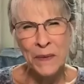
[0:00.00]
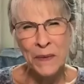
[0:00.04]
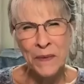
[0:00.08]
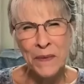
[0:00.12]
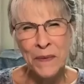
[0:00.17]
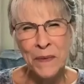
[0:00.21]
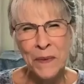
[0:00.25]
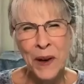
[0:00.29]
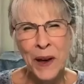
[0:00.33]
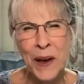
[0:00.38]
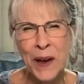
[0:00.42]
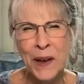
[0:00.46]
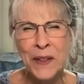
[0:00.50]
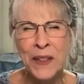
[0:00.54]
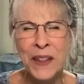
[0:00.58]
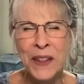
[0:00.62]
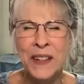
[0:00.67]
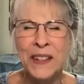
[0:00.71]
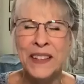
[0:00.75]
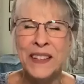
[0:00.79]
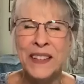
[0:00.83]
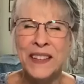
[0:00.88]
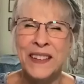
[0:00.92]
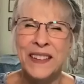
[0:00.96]
Because it's too
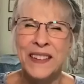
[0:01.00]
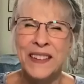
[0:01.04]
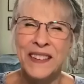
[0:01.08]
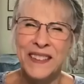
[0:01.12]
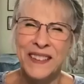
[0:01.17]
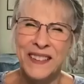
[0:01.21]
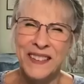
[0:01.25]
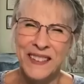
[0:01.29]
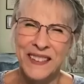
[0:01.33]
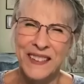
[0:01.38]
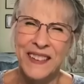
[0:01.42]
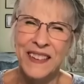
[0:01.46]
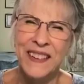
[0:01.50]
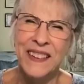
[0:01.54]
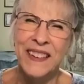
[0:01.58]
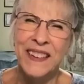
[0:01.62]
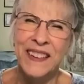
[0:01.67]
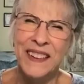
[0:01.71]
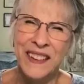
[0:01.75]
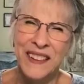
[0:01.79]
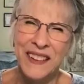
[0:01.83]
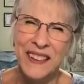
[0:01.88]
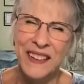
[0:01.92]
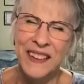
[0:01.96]
easy for people to say,
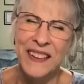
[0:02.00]
well,